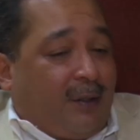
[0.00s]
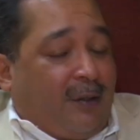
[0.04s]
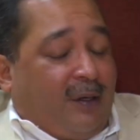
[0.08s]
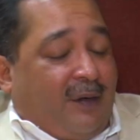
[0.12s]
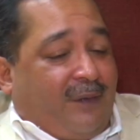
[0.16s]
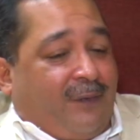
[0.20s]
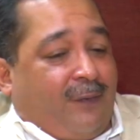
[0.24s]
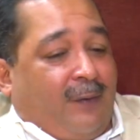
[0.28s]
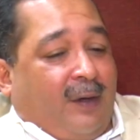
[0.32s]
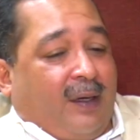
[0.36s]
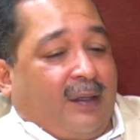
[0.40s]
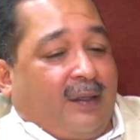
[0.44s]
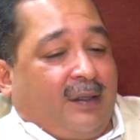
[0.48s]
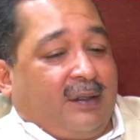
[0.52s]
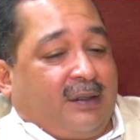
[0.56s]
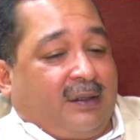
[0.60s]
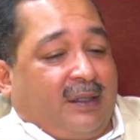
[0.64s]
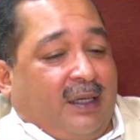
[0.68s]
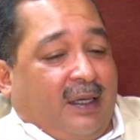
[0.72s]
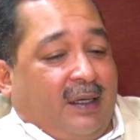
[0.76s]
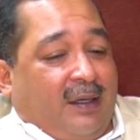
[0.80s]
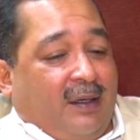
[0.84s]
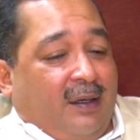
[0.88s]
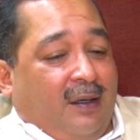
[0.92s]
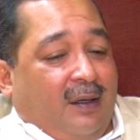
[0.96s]
you have to
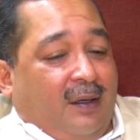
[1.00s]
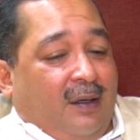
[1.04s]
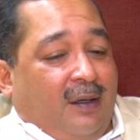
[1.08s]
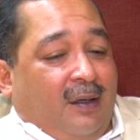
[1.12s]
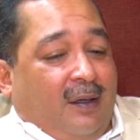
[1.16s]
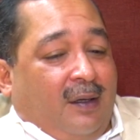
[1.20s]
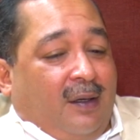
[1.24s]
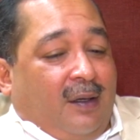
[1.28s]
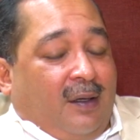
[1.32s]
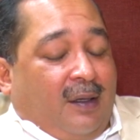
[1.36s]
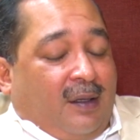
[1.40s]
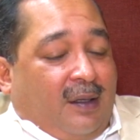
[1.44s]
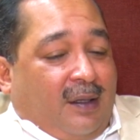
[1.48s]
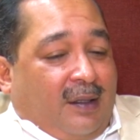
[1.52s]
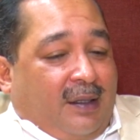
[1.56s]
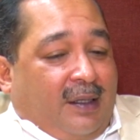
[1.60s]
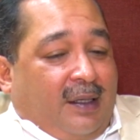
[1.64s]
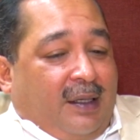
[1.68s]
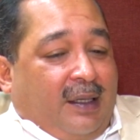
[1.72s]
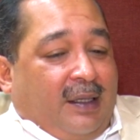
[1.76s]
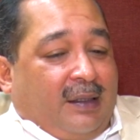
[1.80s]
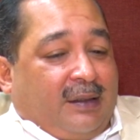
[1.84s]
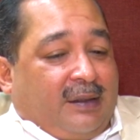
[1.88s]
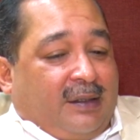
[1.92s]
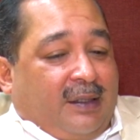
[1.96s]
understand the
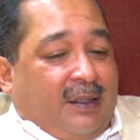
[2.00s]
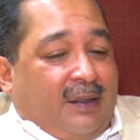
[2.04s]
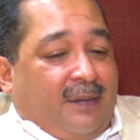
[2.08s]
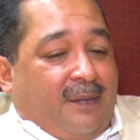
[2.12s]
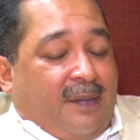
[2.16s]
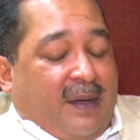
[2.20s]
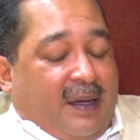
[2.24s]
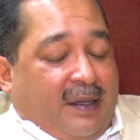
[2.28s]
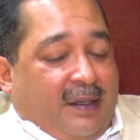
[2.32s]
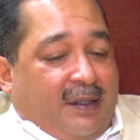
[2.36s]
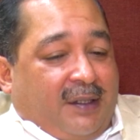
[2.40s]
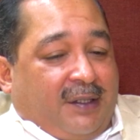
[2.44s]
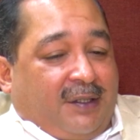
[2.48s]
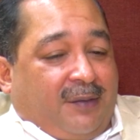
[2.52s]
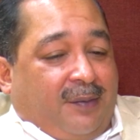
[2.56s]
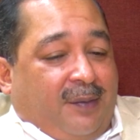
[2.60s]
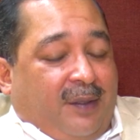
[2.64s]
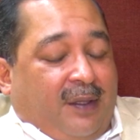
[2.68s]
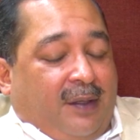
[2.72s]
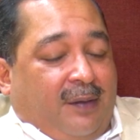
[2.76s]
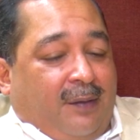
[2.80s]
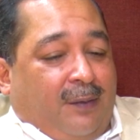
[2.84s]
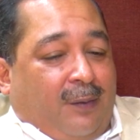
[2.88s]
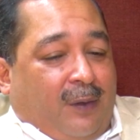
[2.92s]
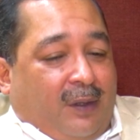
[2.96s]
tea estate management,